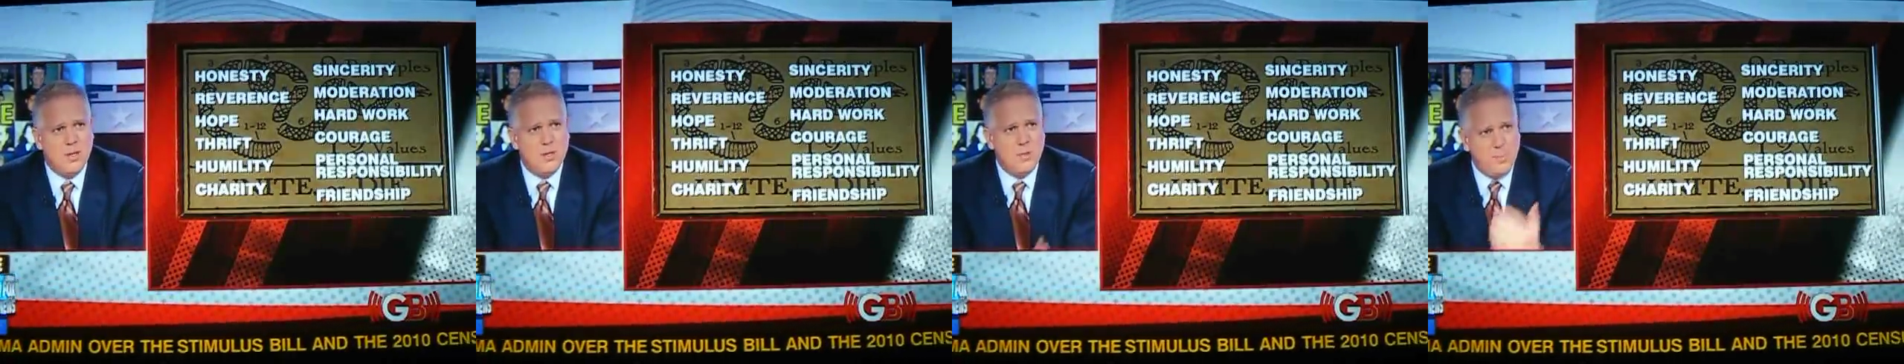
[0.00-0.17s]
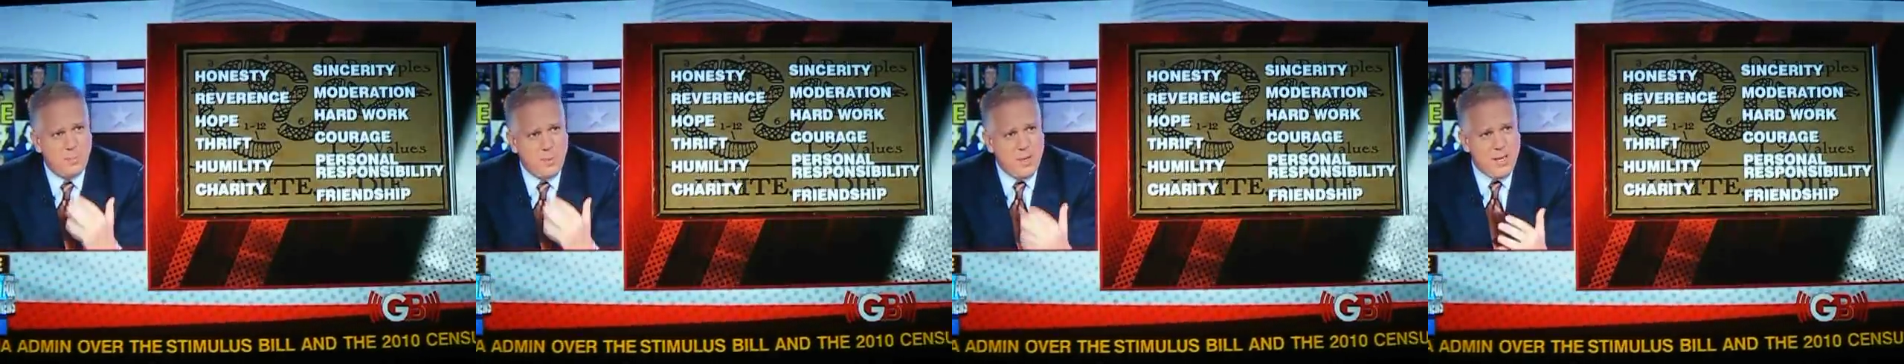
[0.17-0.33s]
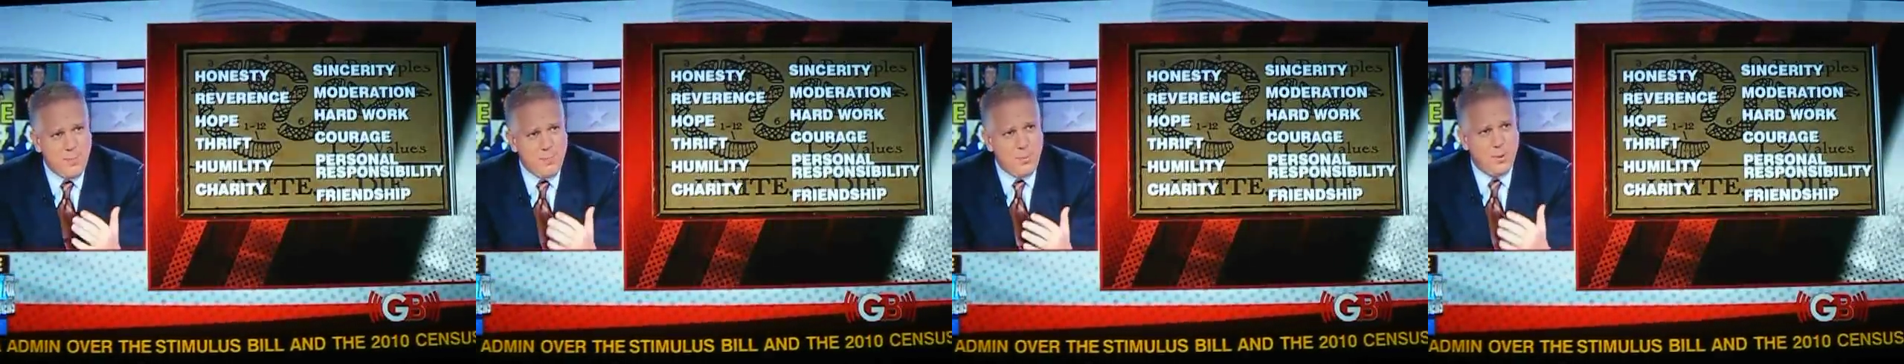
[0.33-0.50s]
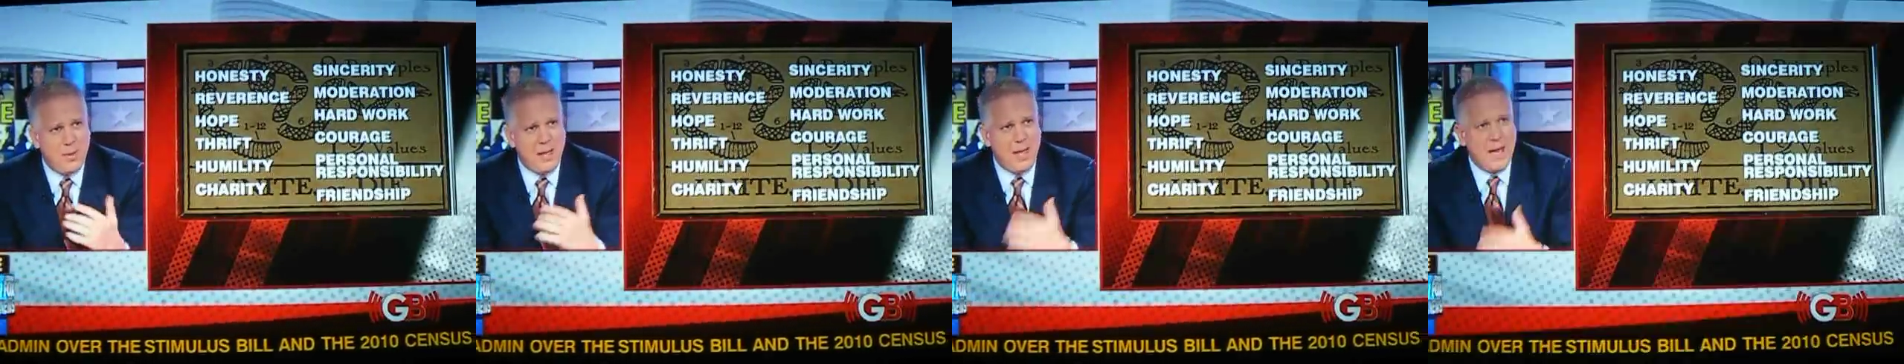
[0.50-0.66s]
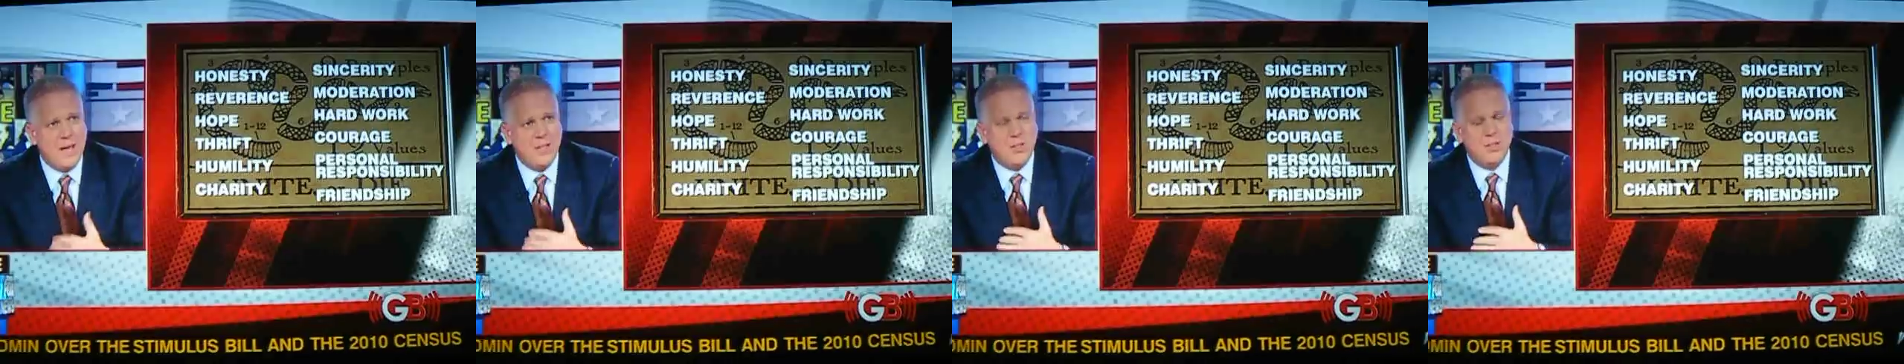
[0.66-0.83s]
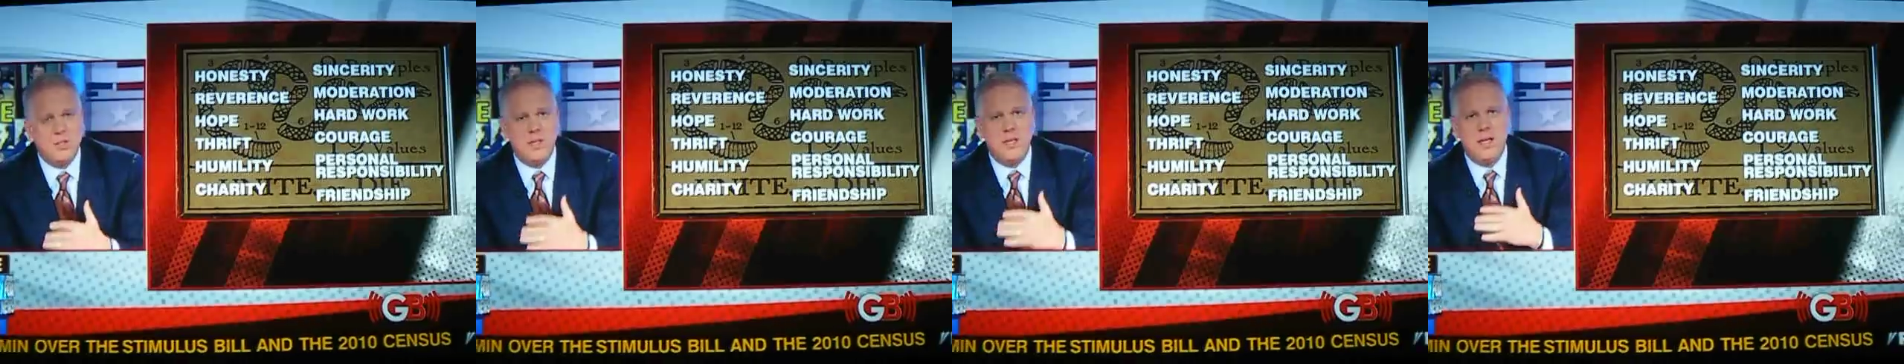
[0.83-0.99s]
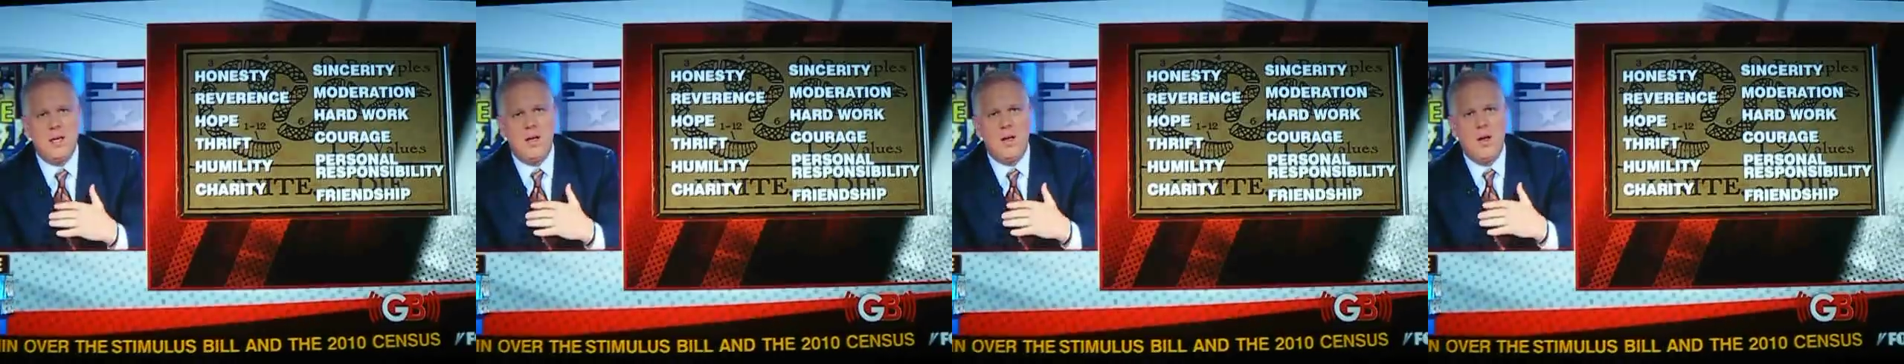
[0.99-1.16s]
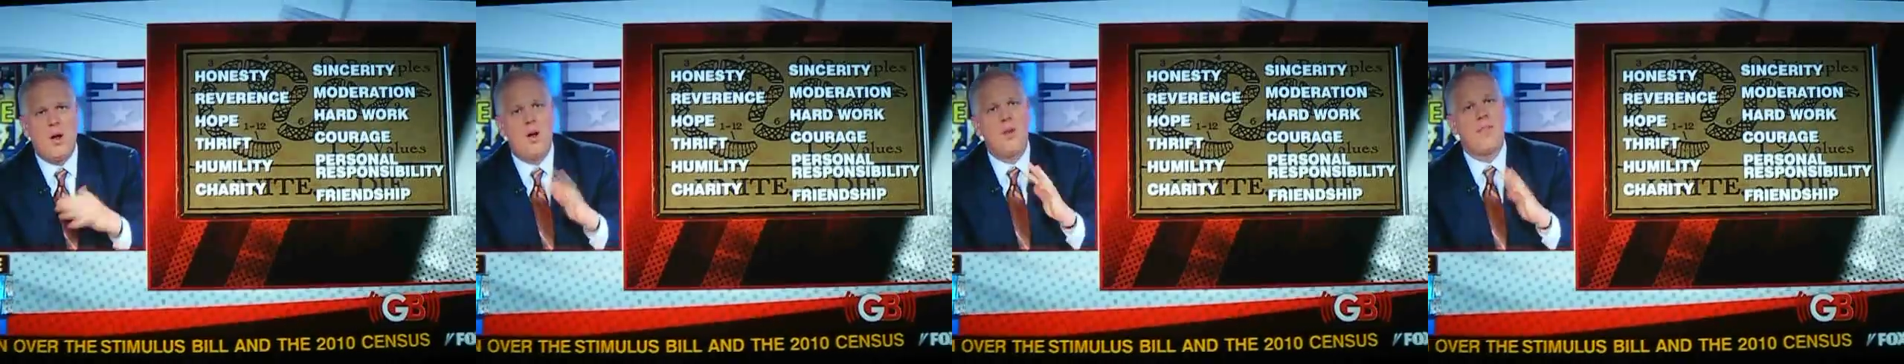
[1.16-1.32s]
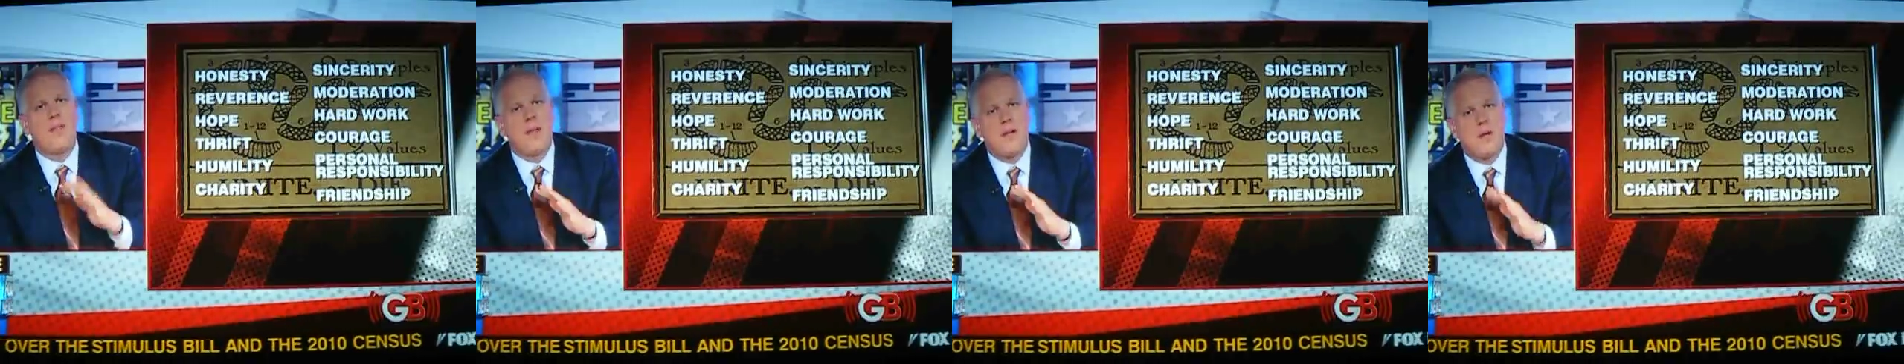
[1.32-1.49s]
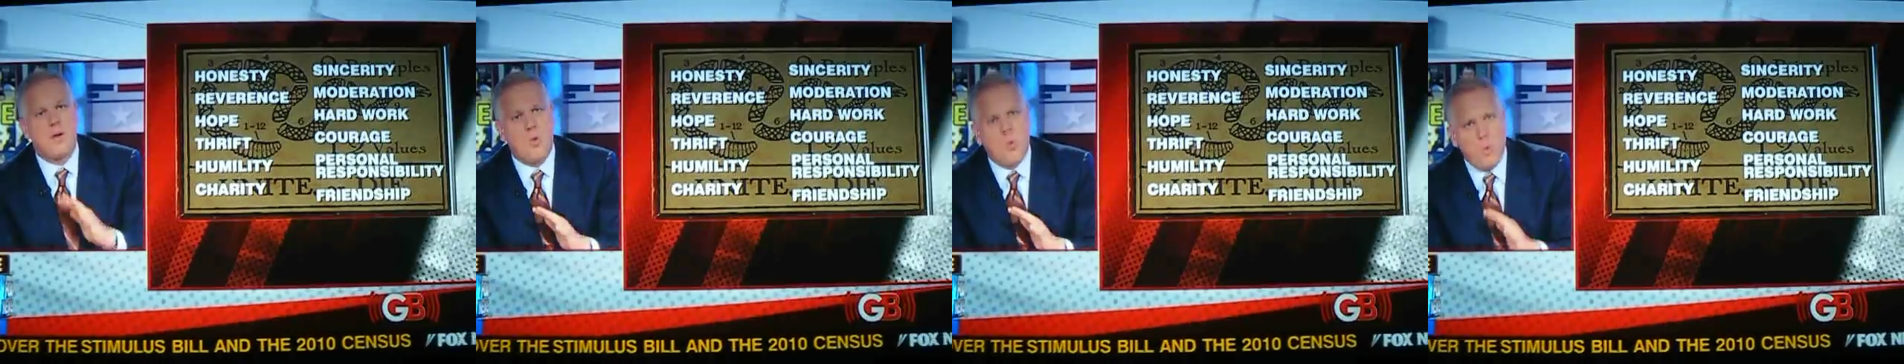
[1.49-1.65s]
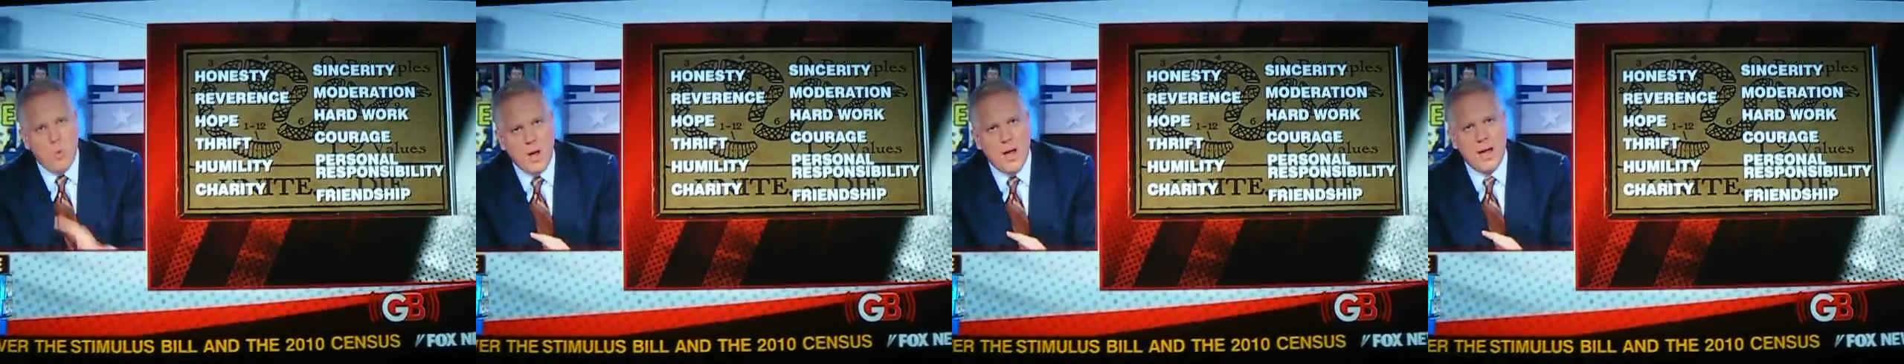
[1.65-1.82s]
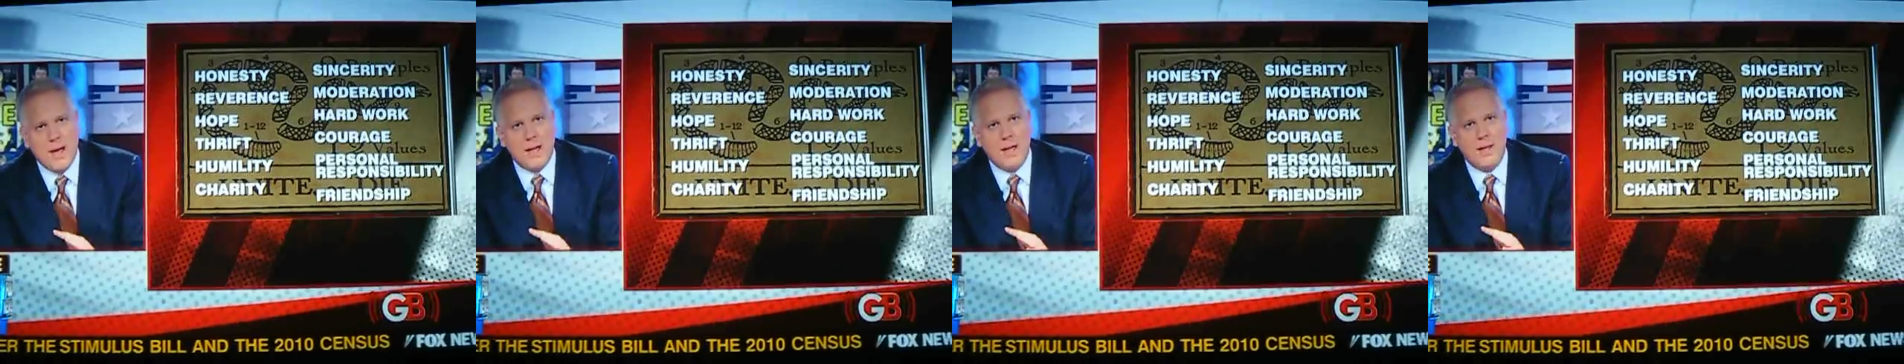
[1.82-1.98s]
Do people actually, are they
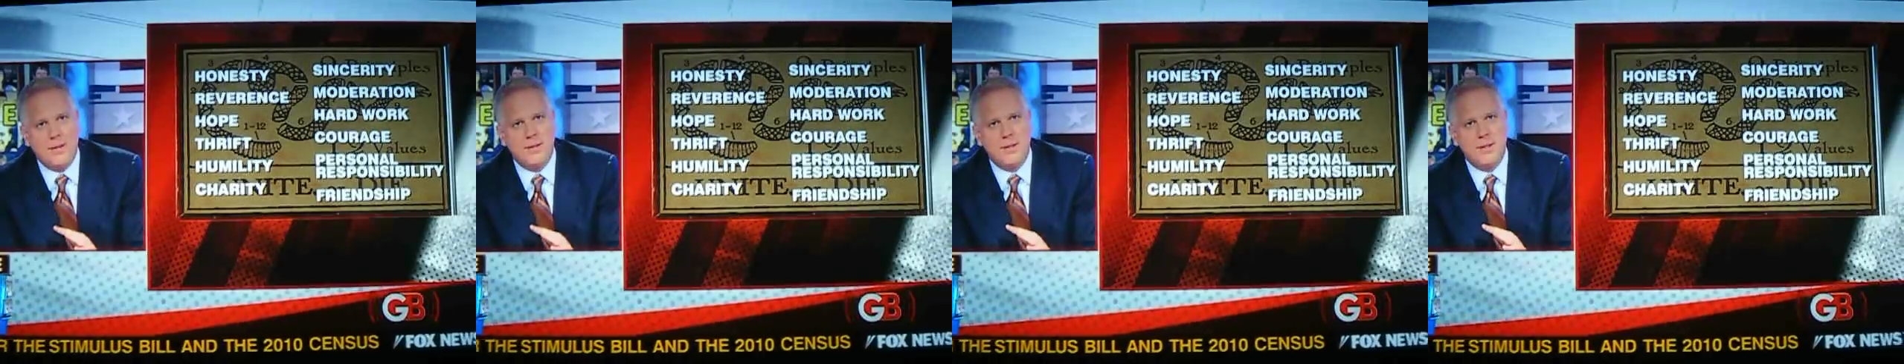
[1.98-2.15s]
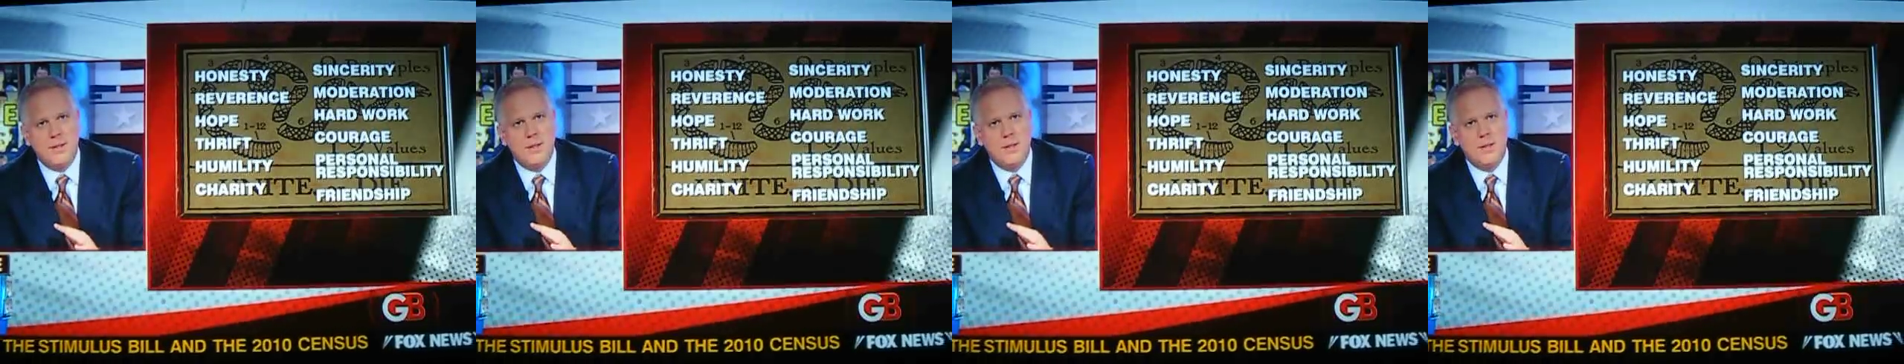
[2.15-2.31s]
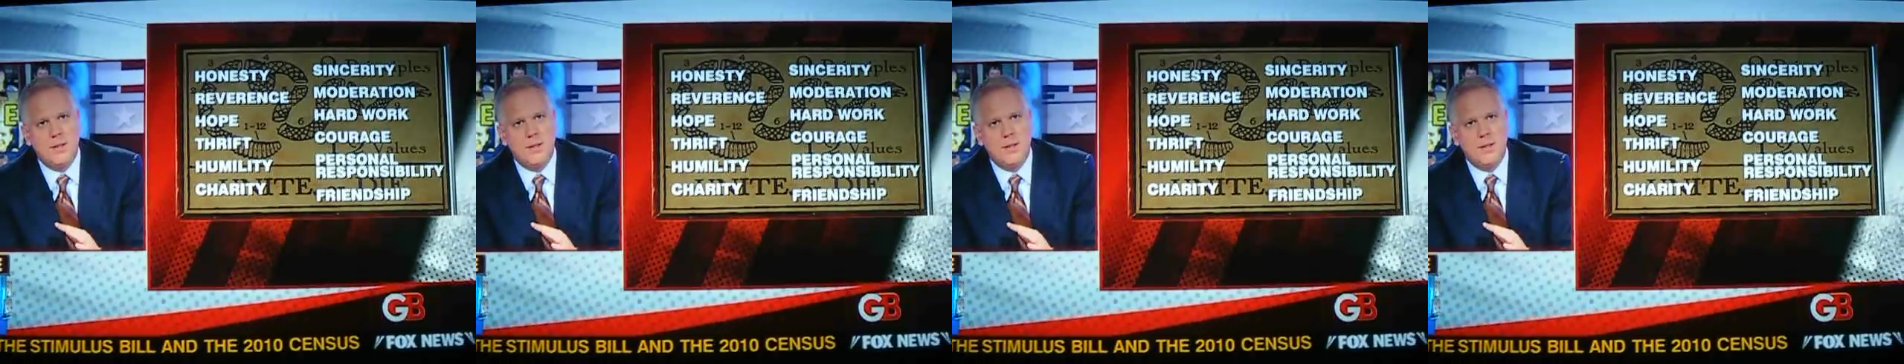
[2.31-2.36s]
quiet?